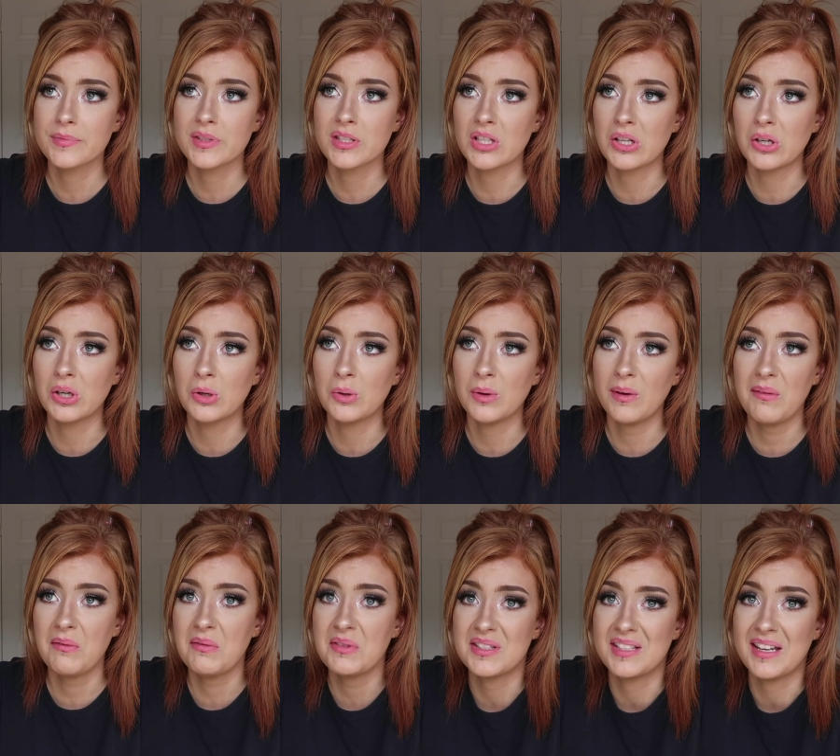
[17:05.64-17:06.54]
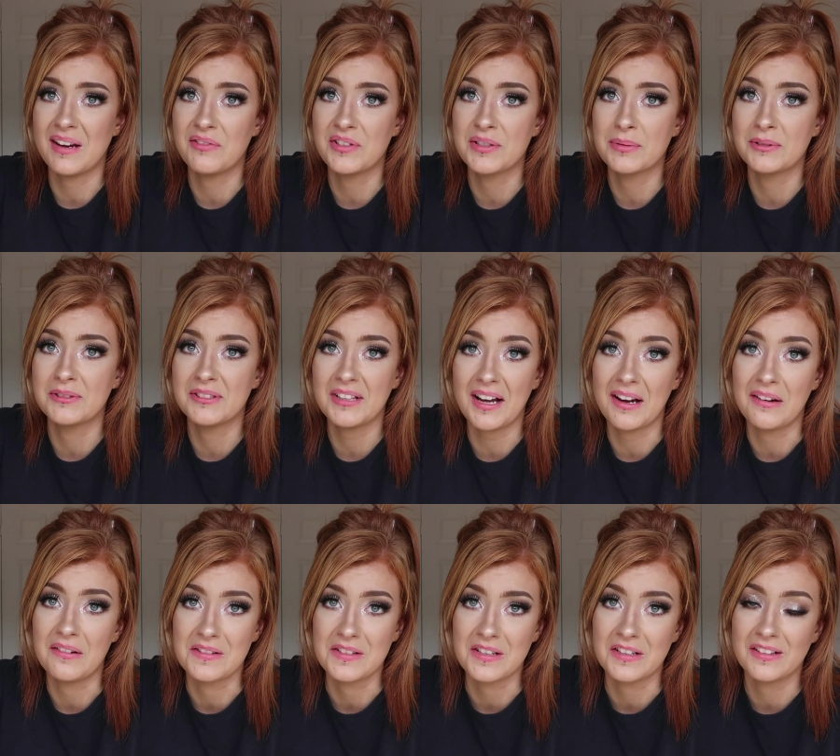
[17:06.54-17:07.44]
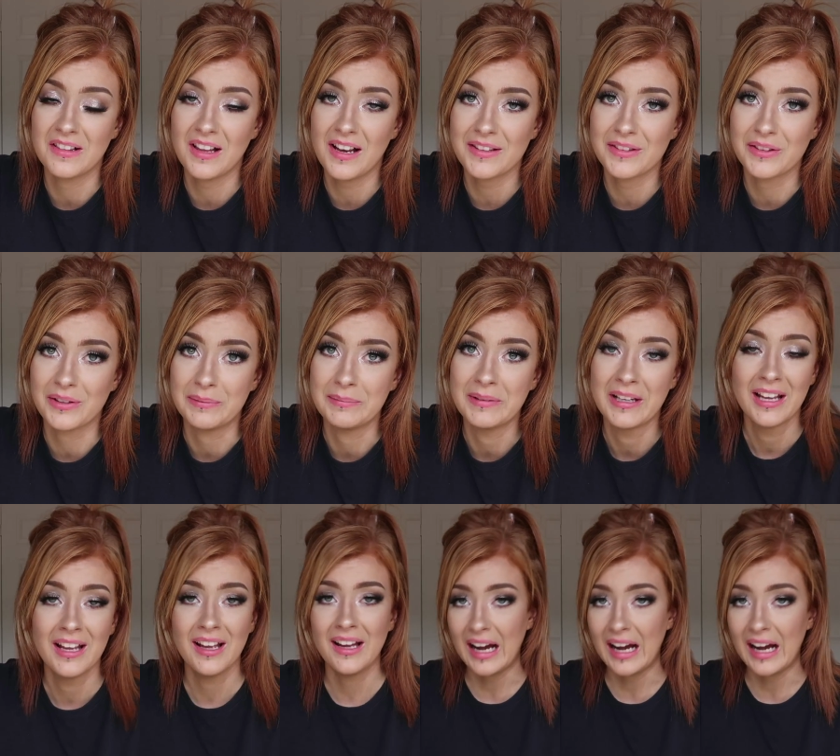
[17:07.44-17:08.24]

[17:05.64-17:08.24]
so it was inevitable I was gonna like them.